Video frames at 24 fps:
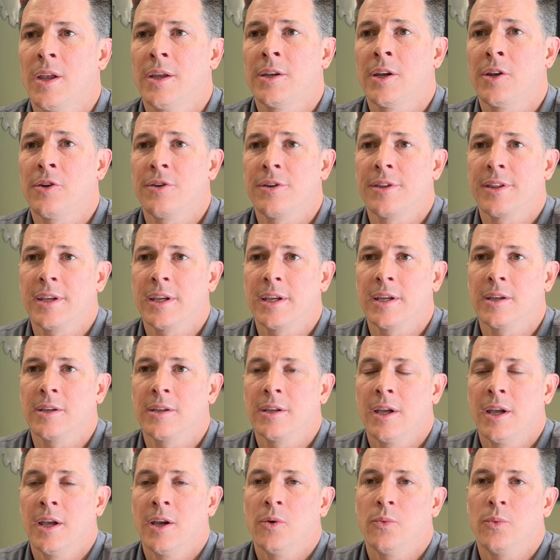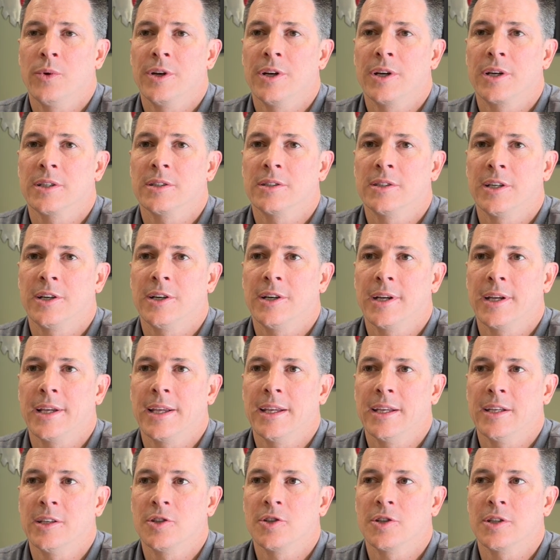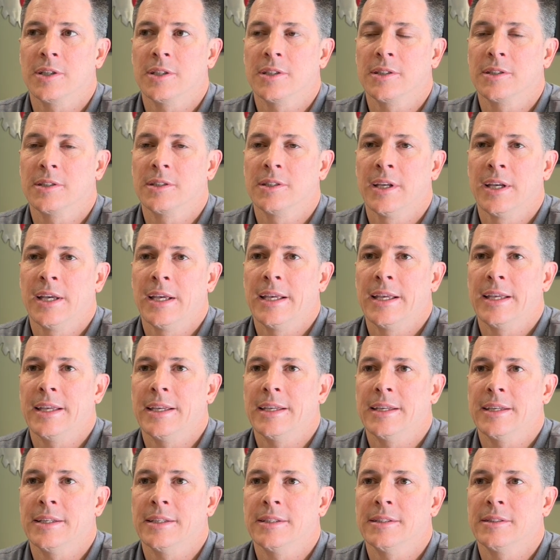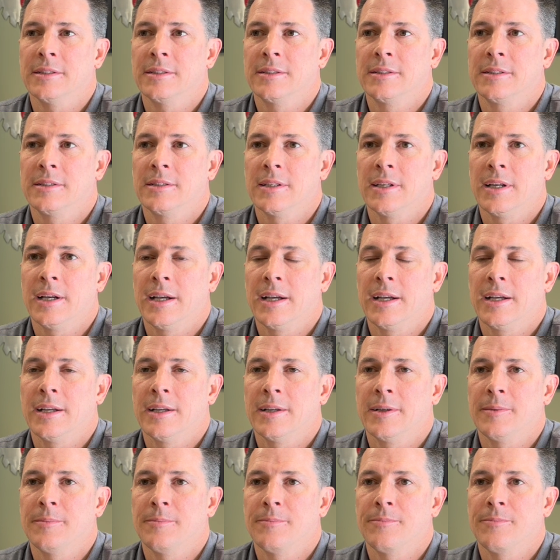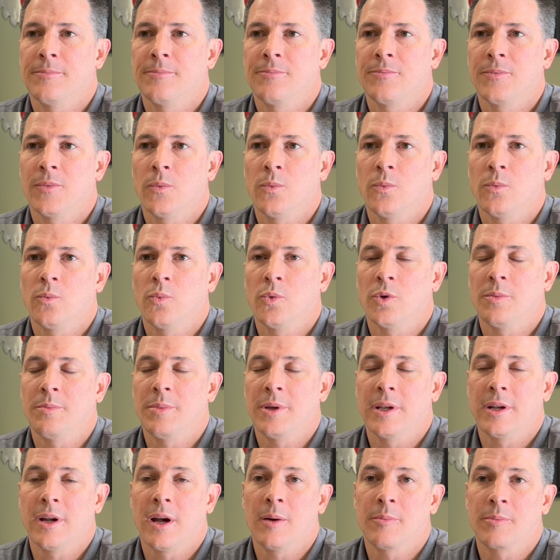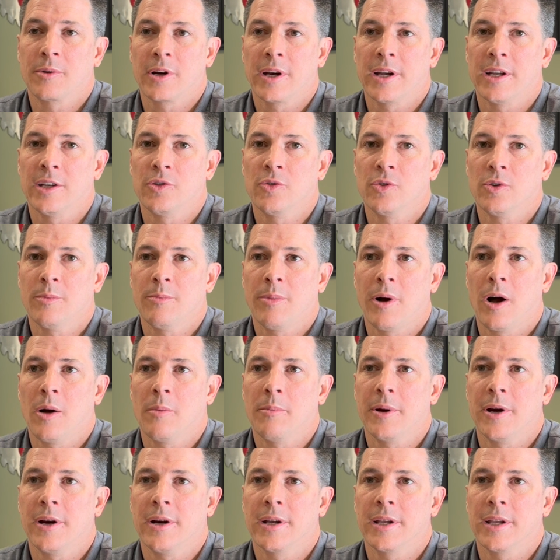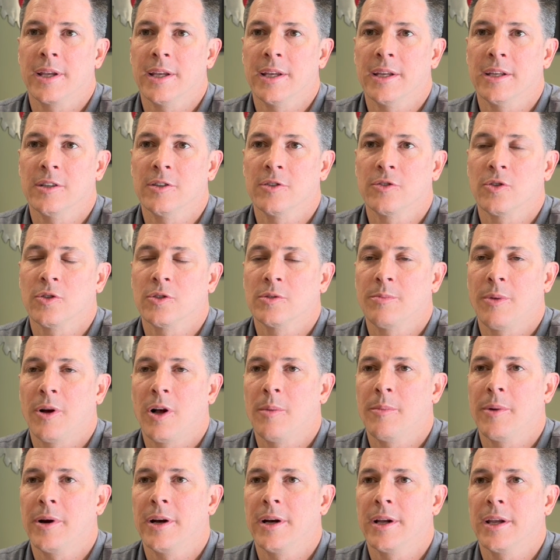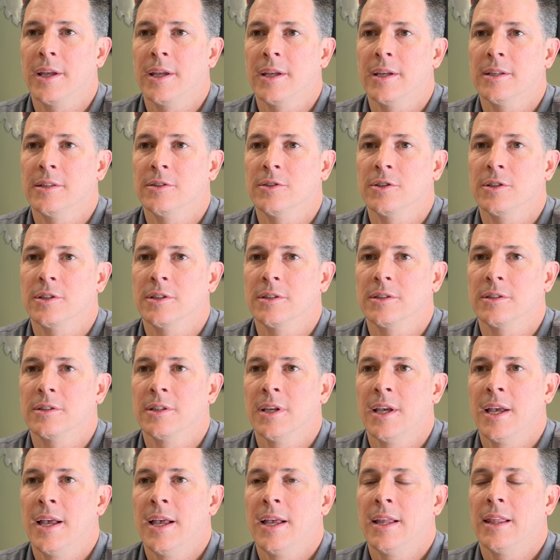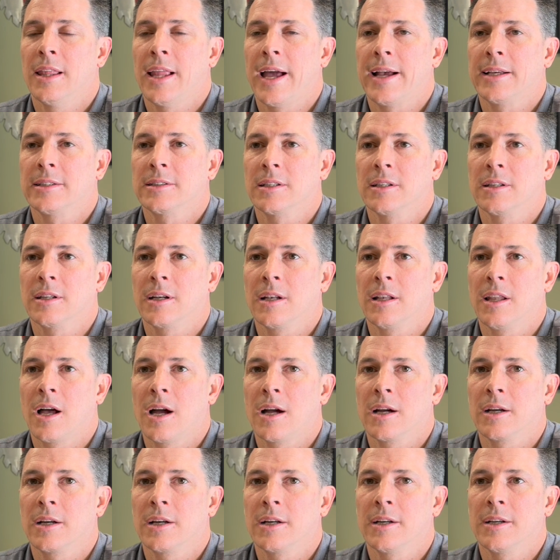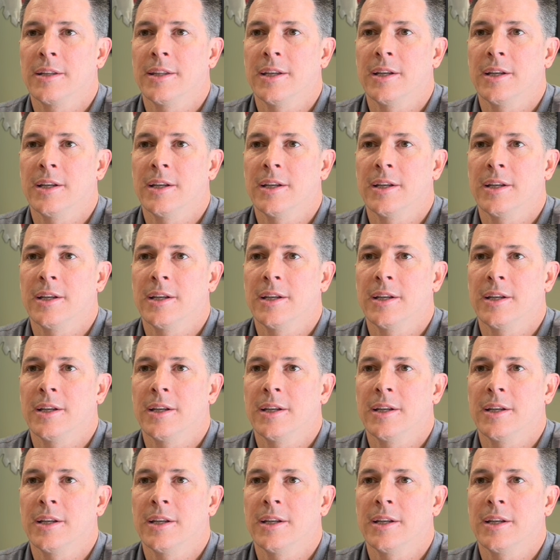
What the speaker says: Another thing when you're considering hinges is would be to upgrade to a ball bearing hinge. Those ball bearing hinges last a little longer.